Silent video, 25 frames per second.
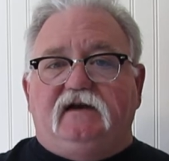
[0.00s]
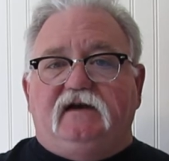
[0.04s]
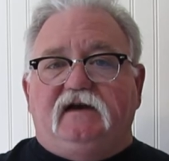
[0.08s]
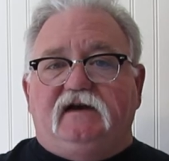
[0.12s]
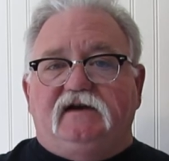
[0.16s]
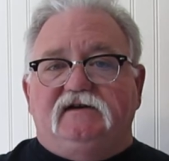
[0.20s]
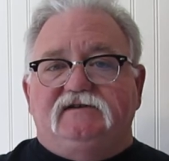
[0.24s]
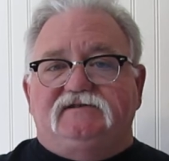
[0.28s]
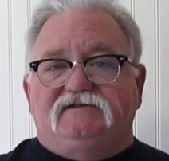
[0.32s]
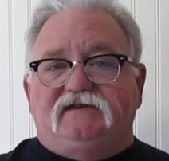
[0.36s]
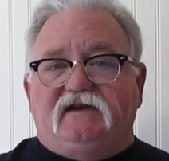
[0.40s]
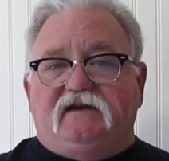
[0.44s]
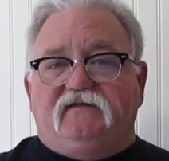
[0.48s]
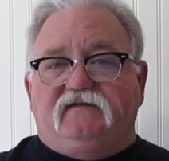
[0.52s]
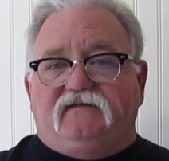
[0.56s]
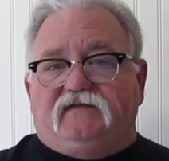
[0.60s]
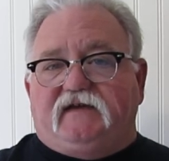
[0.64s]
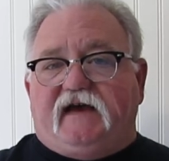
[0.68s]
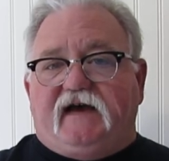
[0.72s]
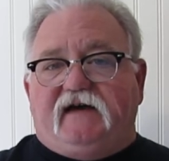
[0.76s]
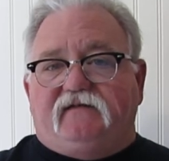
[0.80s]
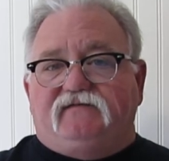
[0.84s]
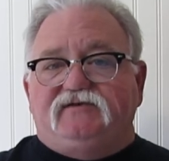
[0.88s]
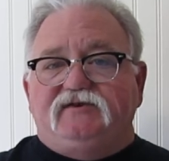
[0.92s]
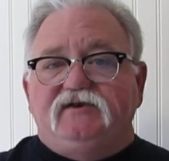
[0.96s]
is
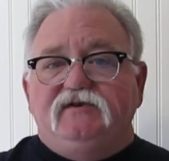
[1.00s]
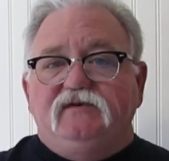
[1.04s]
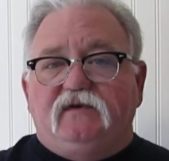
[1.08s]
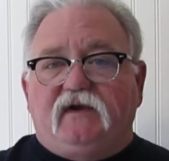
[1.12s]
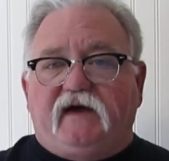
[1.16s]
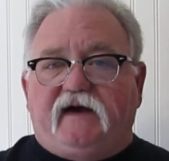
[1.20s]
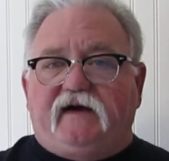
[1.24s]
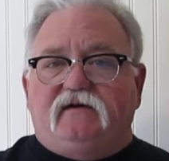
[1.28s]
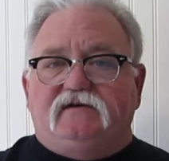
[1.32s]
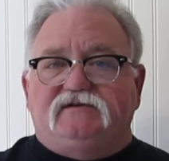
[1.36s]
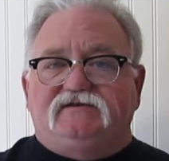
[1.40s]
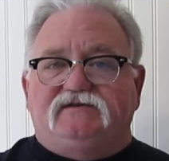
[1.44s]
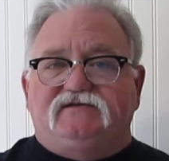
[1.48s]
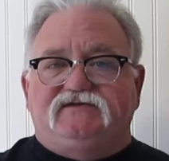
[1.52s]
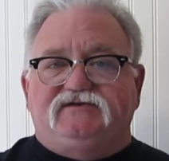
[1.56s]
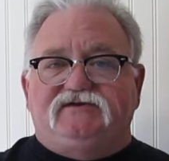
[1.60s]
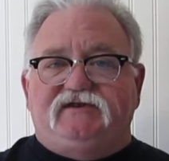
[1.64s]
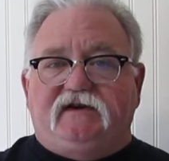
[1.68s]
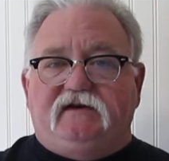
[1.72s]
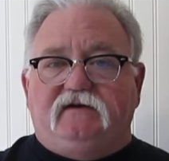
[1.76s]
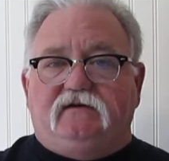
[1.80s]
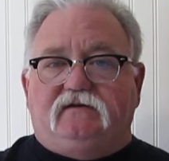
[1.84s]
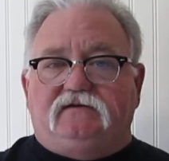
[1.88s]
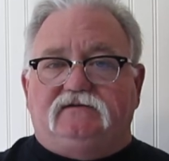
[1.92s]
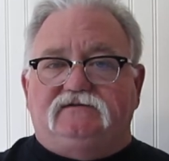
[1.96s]
they have 2 layers of
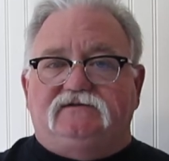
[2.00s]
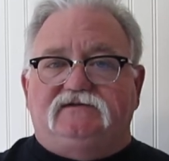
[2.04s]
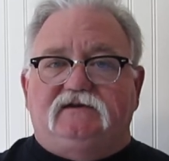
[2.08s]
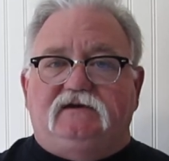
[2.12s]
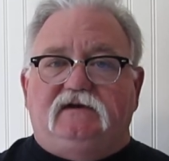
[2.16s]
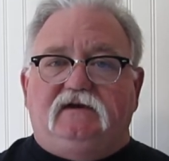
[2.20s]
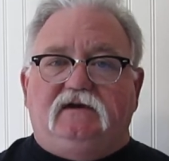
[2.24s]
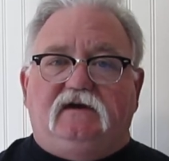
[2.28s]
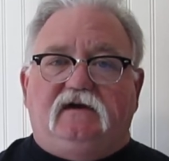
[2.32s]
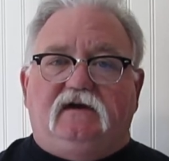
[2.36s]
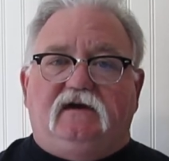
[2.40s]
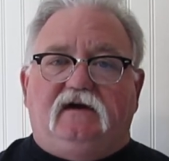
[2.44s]
shingles